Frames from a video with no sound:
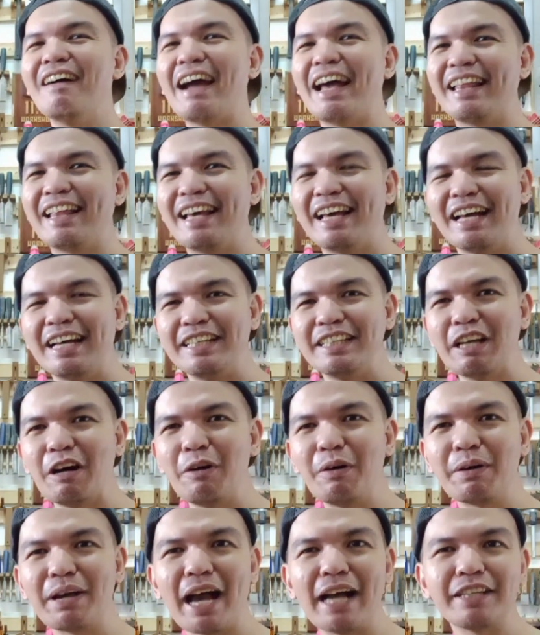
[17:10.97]
All right.
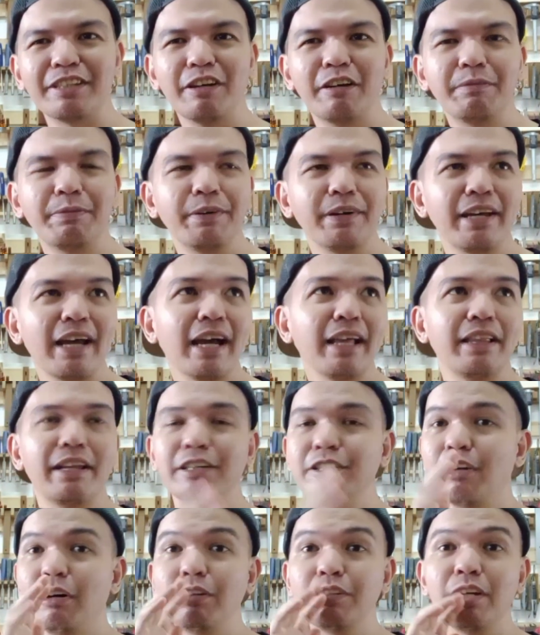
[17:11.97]
So guys, don't
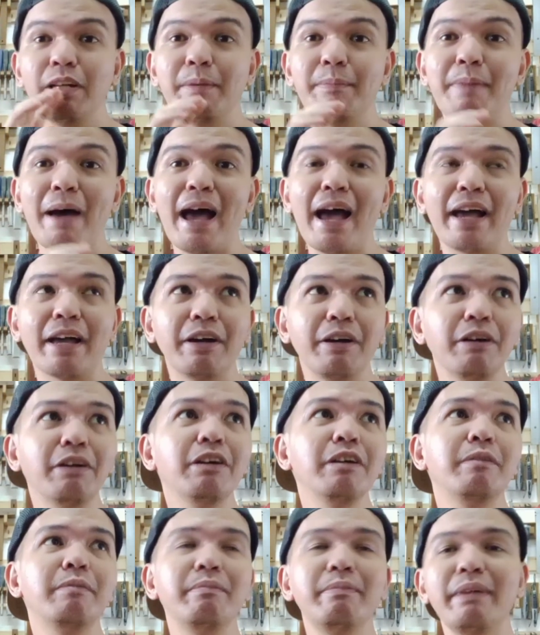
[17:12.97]
forget, there's also the
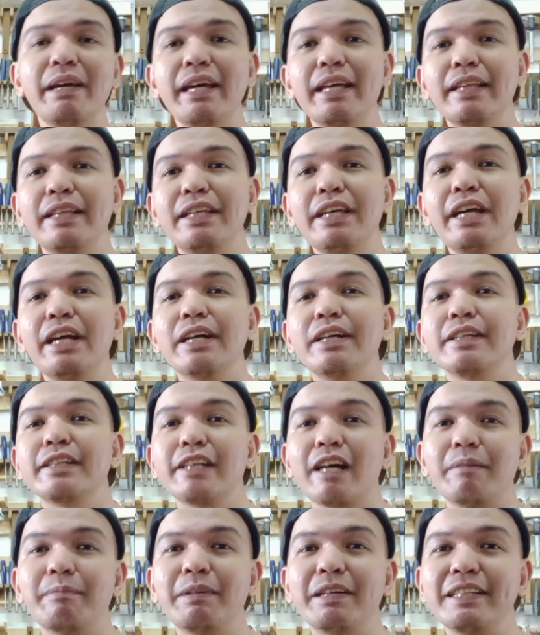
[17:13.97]
Banggood
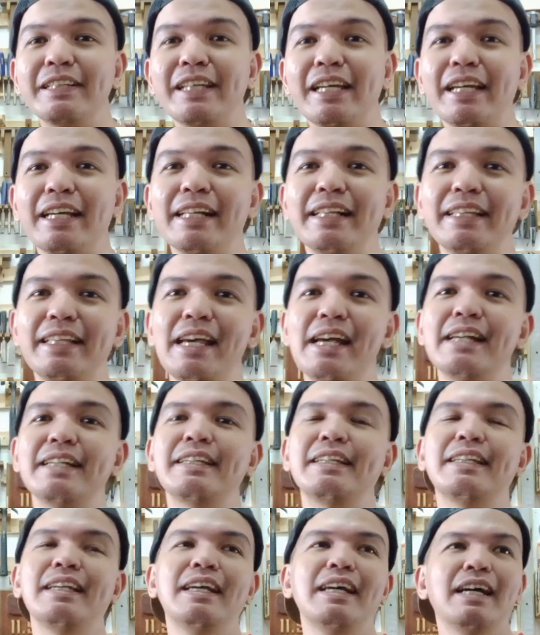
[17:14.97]
mid-year summer sale
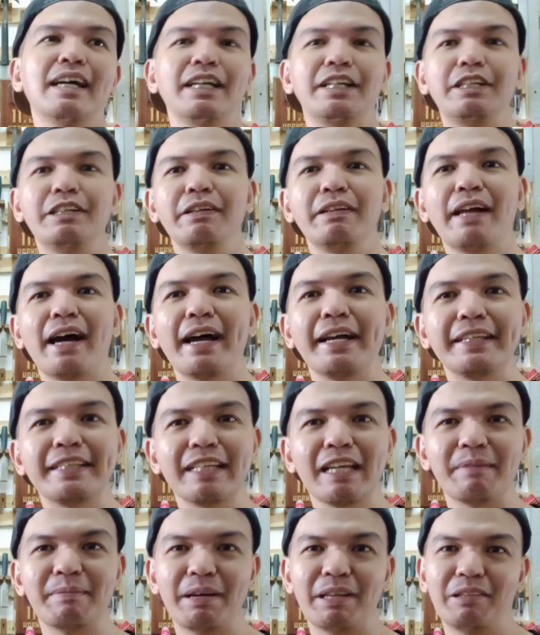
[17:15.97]
this
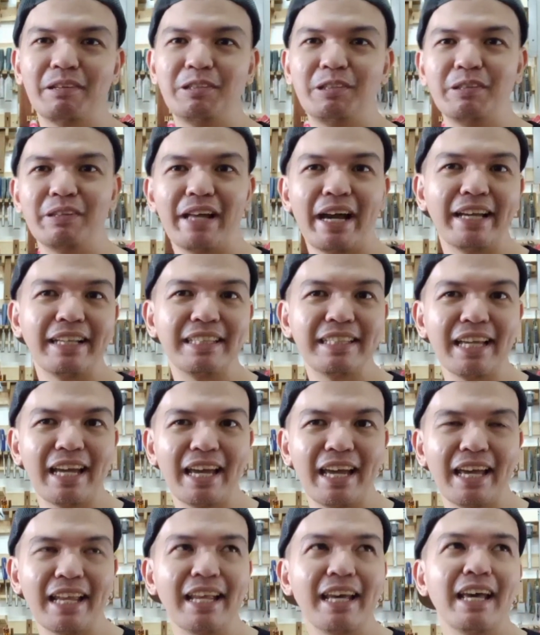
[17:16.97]
July 7 to
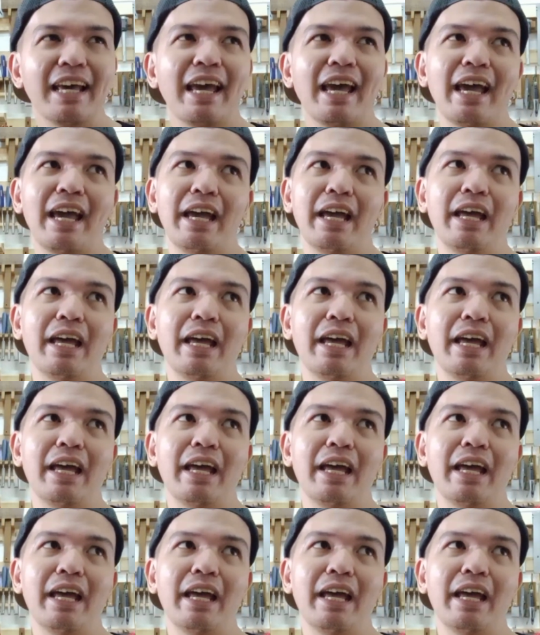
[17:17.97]
July 10,